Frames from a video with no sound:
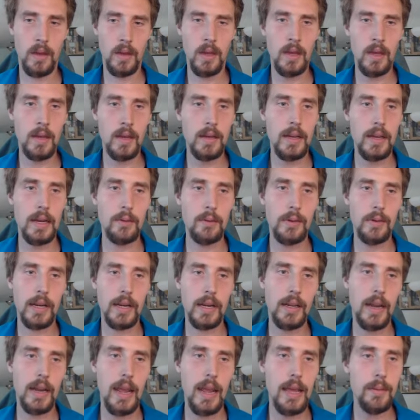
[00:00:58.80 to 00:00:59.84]
Now, what
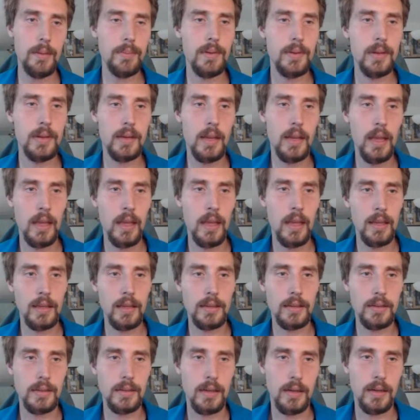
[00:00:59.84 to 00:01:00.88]
can happen
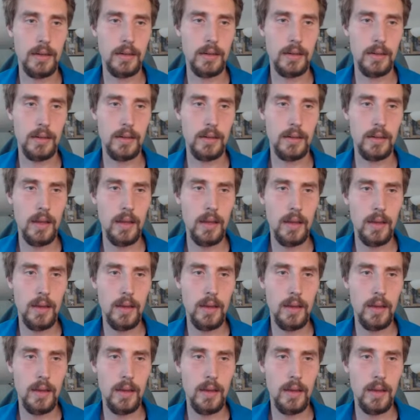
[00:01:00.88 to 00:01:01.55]
is our